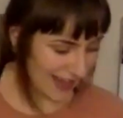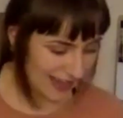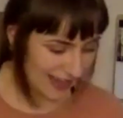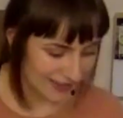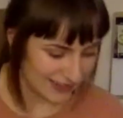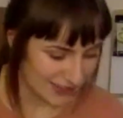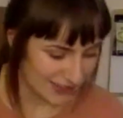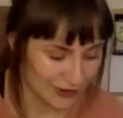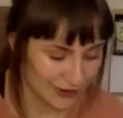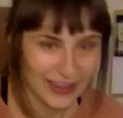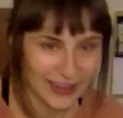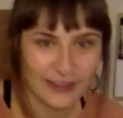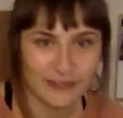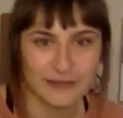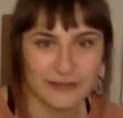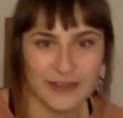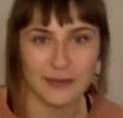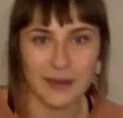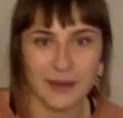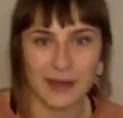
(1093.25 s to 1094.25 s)
you know, they
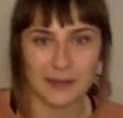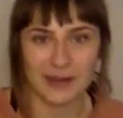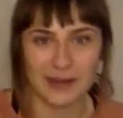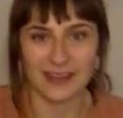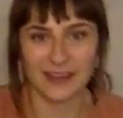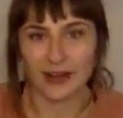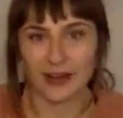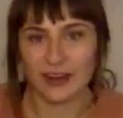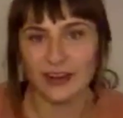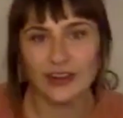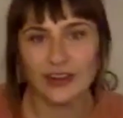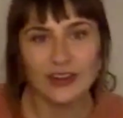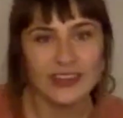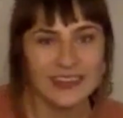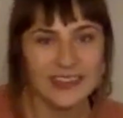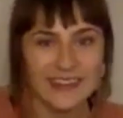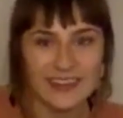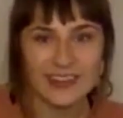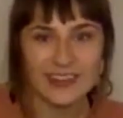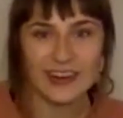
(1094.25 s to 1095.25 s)
fill maybe their
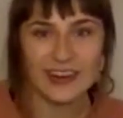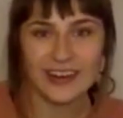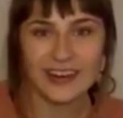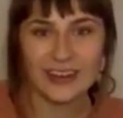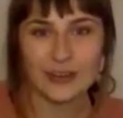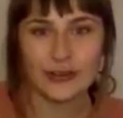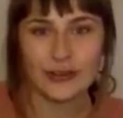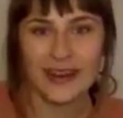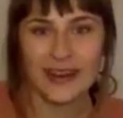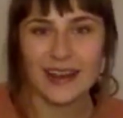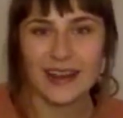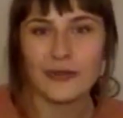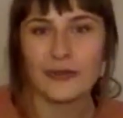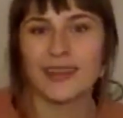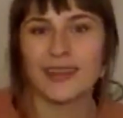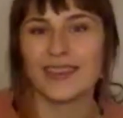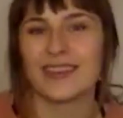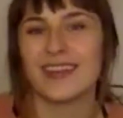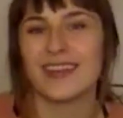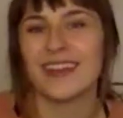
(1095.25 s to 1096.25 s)
seed starting tray
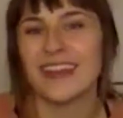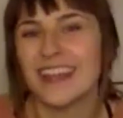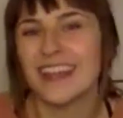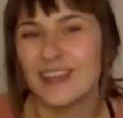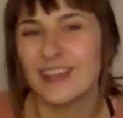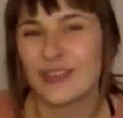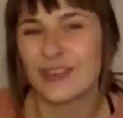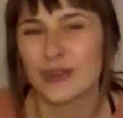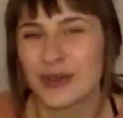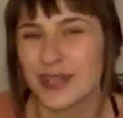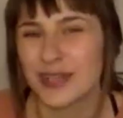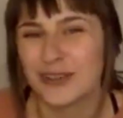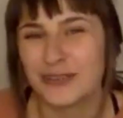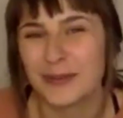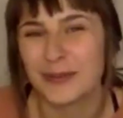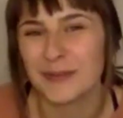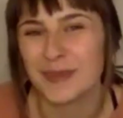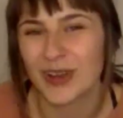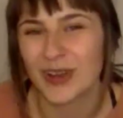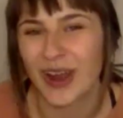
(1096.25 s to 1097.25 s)
with soil
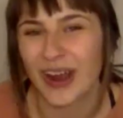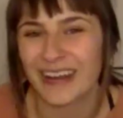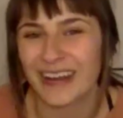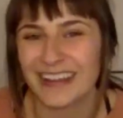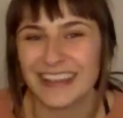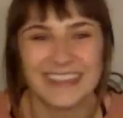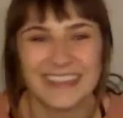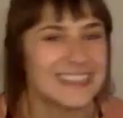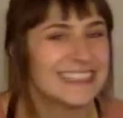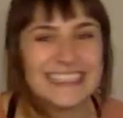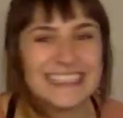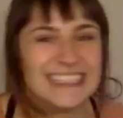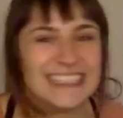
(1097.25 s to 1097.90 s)
from the garden.